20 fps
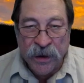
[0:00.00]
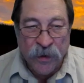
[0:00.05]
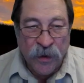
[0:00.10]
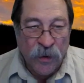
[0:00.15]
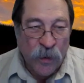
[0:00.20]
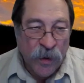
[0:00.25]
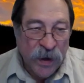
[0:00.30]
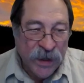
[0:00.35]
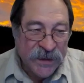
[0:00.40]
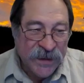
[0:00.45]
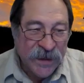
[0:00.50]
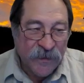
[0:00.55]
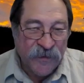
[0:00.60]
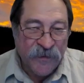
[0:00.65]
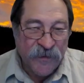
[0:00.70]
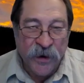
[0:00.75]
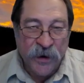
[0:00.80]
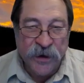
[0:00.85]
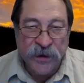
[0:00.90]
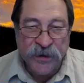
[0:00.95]
Well, one's up
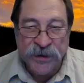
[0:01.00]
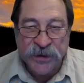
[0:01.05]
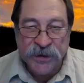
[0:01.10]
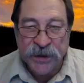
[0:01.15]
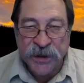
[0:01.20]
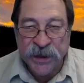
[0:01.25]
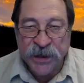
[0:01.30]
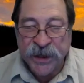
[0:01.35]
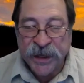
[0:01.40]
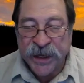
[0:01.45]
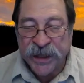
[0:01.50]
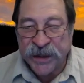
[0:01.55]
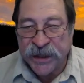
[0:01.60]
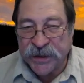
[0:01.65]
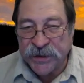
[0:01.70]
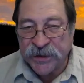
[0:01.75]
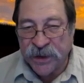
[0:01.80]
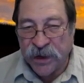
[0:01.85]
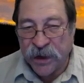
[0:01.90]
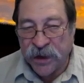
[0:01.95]
first at
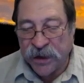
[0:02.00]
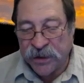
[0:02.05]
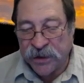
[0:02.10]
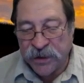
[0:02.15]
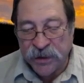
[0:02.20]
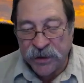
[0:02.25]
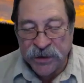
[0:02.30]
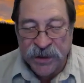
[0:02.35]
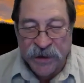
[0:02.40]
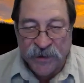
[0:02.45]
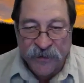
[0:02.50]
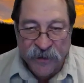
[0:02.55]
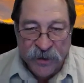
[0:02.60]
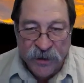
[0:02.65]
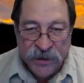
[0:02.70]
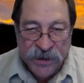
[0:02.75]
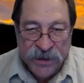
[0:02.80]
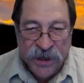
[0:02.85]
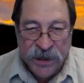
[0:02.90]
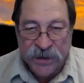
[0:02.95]
this target, two's up
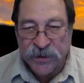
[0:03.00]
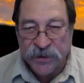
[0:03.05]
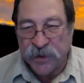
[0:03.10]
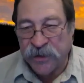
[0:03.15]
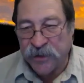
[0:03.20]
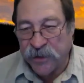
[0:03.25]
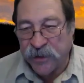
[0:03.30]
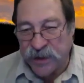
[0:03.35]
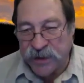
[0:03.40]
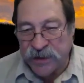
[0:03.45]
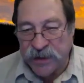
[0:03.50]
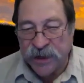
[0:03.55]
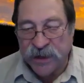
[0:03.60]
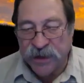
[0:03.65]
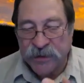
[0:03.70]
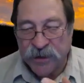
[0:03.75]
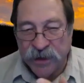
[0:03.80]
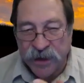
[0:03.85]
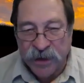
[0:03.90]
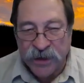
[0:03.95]
first, next one, three is the
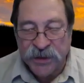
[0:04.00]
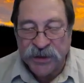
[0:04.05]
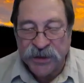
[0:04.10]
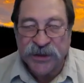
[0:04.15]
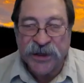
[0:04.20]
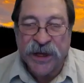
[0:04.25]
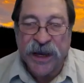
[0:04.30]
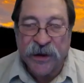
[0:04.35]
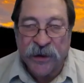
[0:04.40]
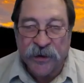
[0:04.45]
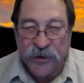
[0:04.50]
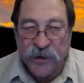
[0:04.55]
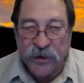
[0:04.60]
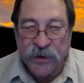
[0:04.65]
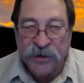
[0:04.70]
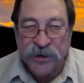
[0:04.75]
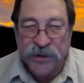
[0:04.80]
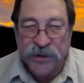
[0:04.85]
next one. You just cycle through